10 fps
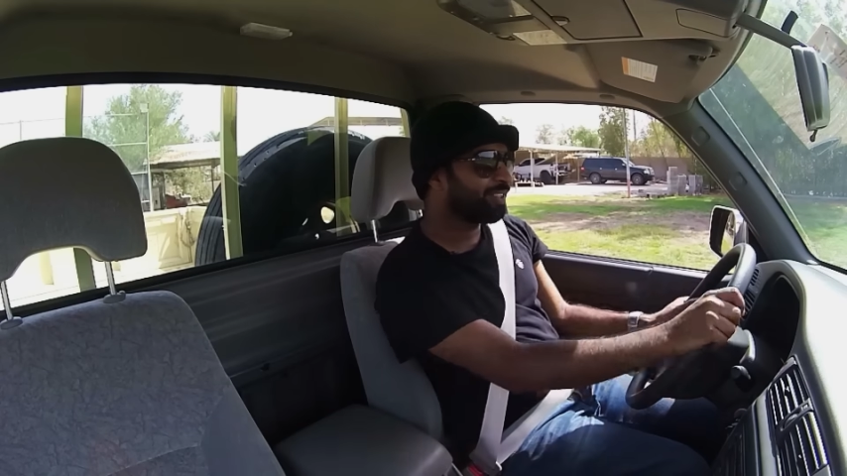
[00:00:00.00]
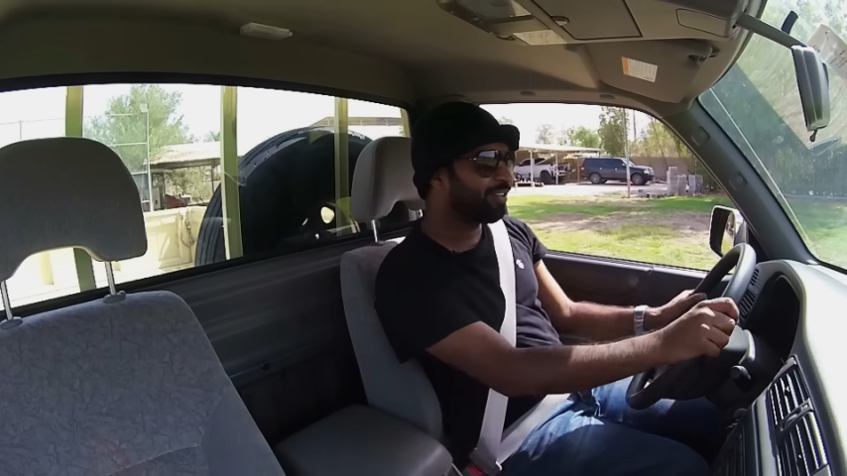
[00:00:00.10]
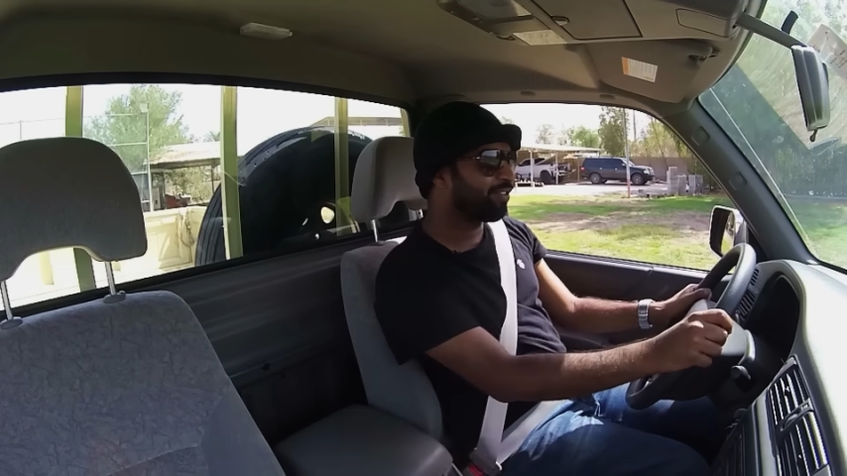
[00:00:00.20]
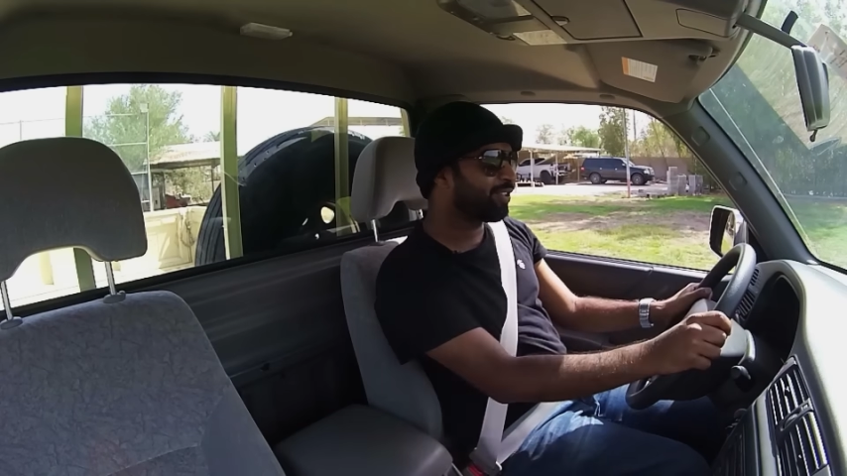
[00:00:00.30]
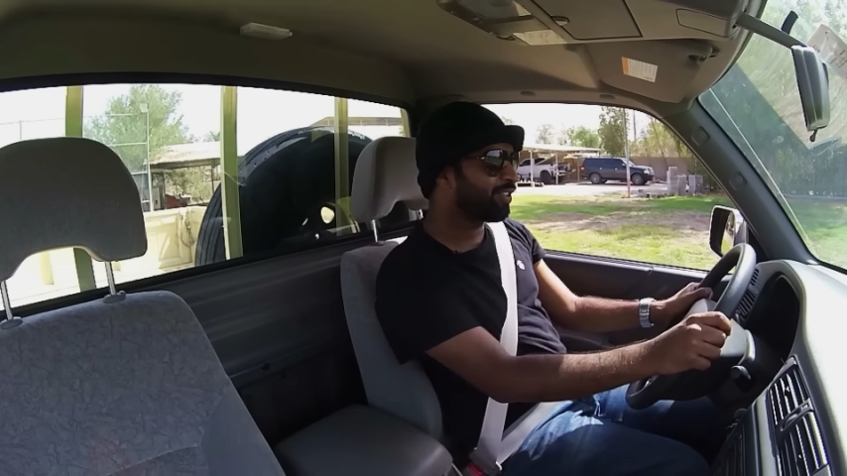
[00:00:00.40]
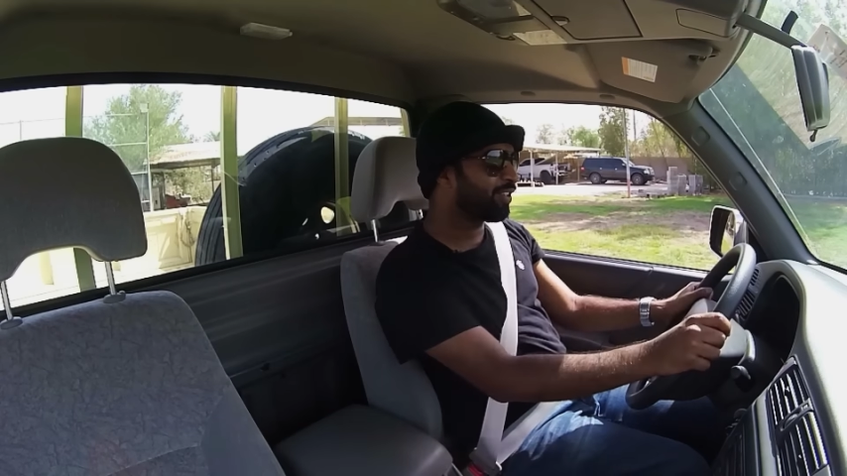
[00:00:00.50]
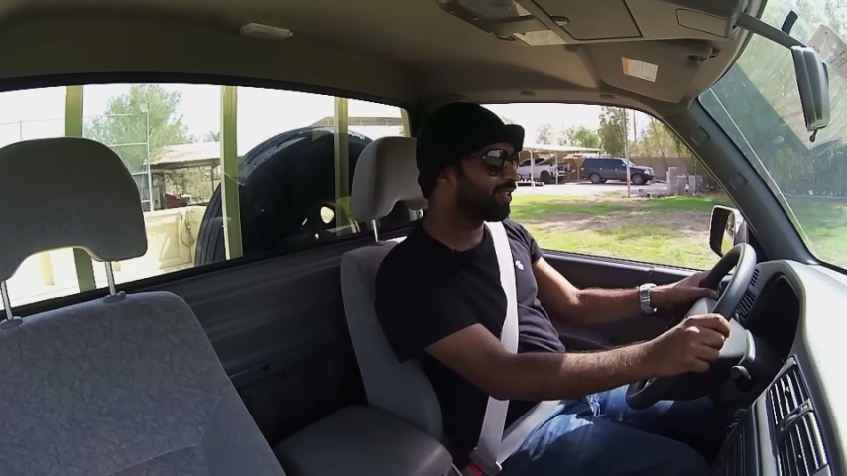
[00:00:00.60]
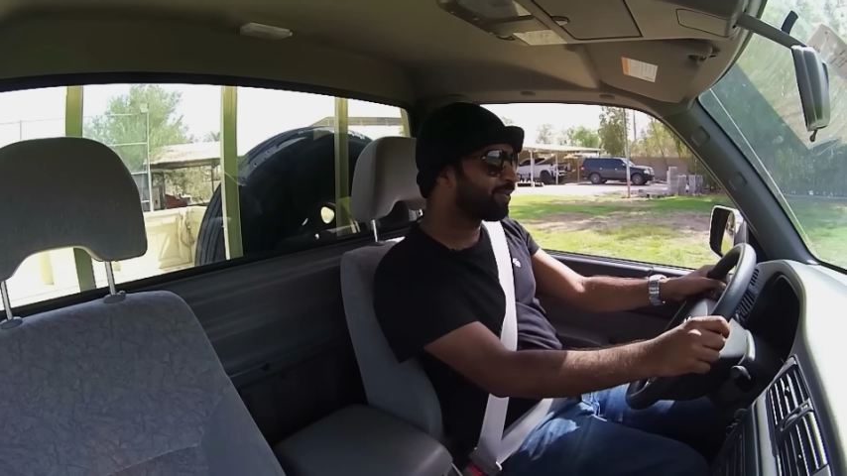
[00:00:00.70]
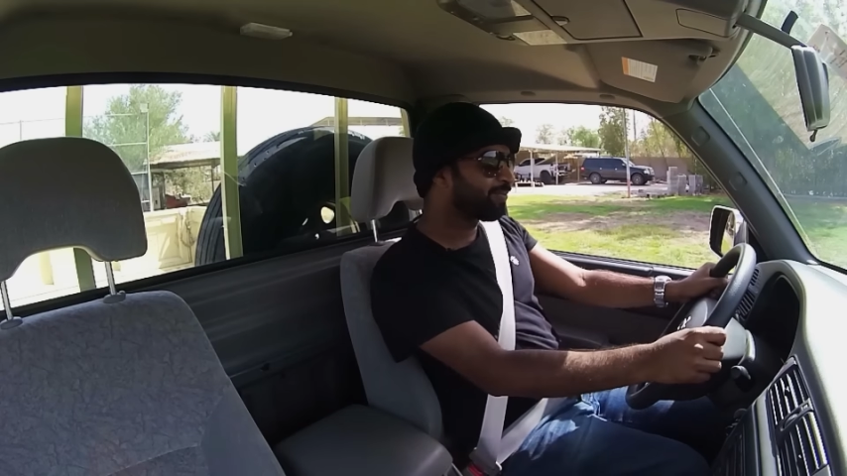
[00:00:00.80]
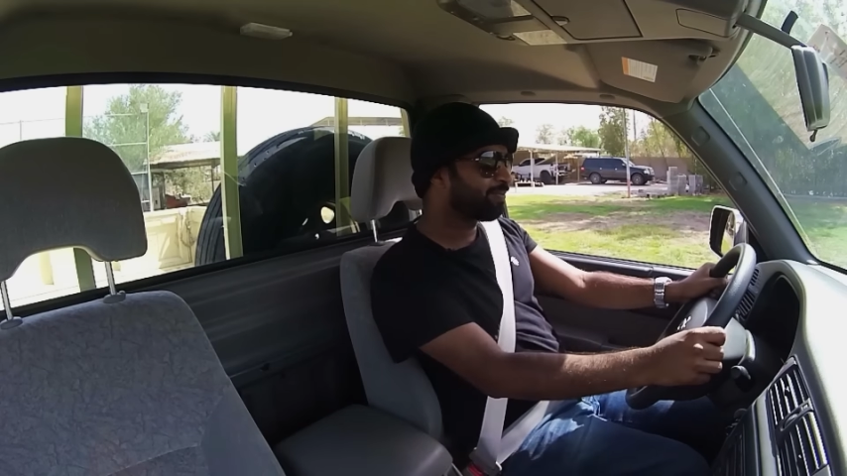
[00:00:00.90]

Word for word: time for us to go.